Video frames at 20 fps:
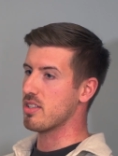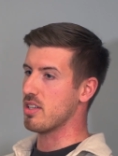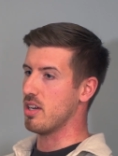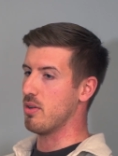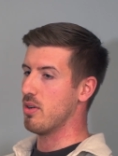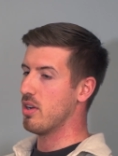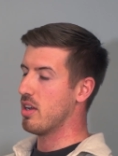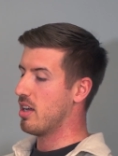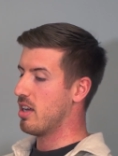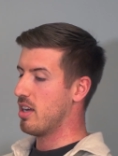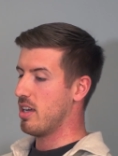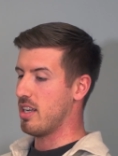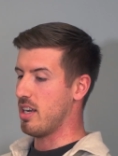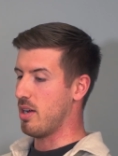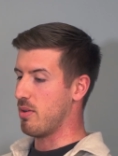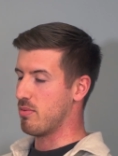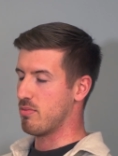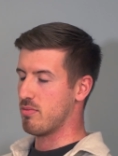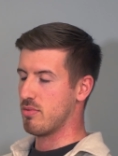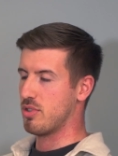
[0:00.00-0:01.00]
So
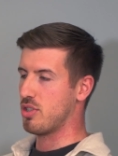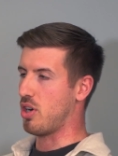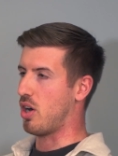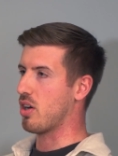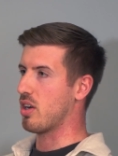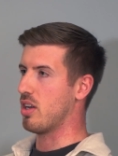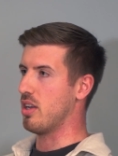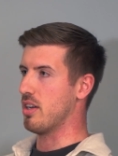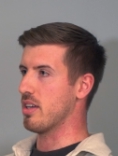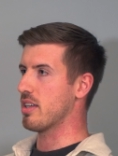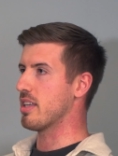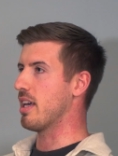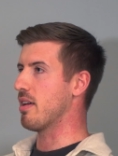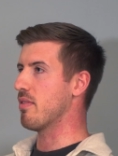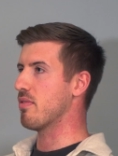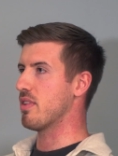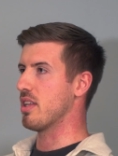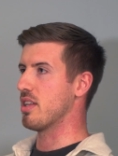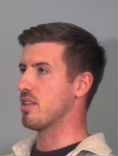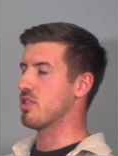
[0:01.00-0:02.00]
chocolate,
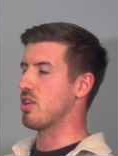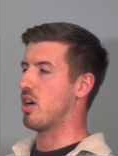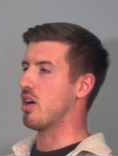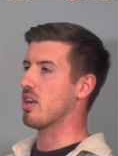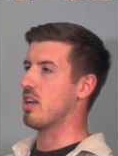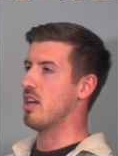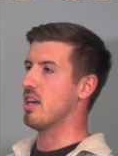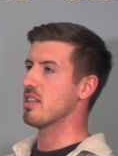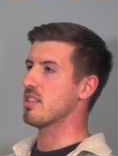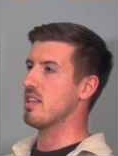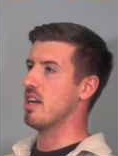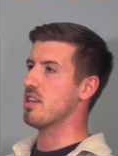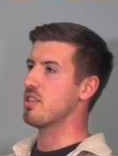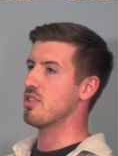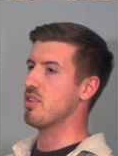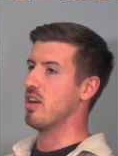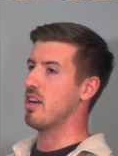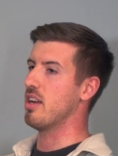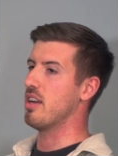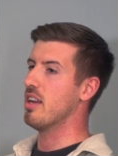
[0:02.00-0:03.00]
gifting chocolate,
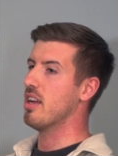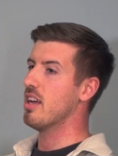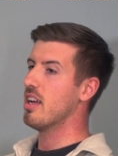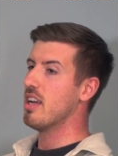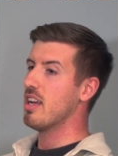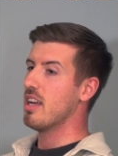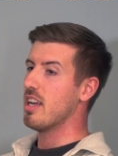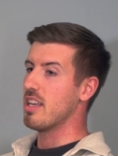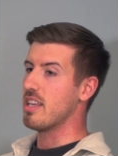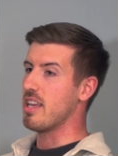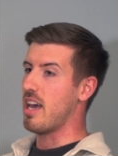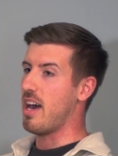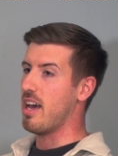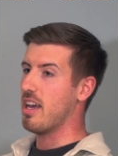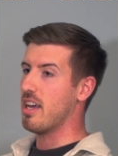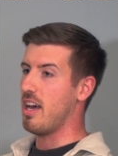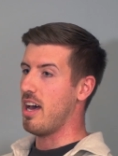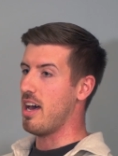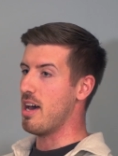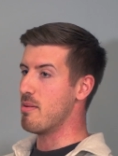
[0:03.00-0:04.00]
etc.
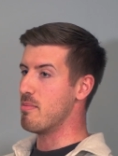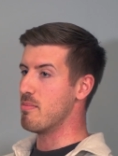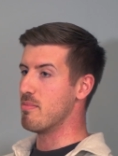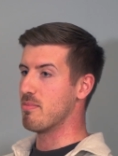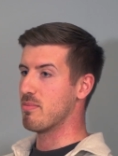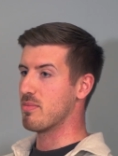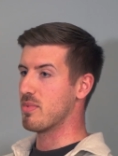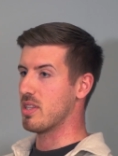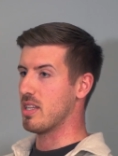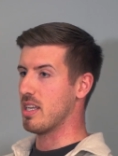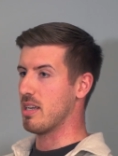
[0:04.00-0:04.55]
And